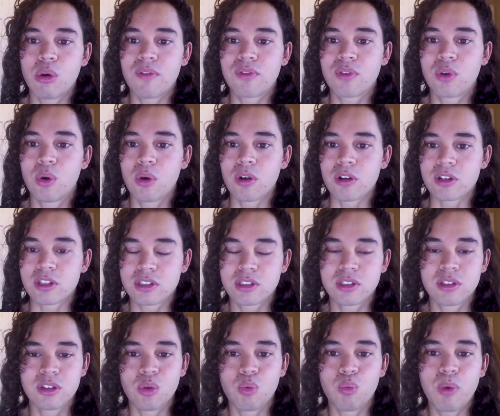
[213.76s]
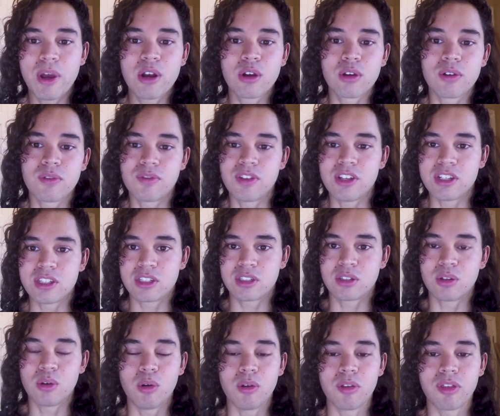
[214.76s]
of course, the winner of this
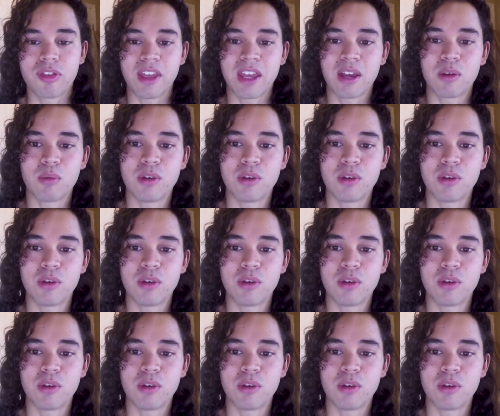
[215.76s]
whole thing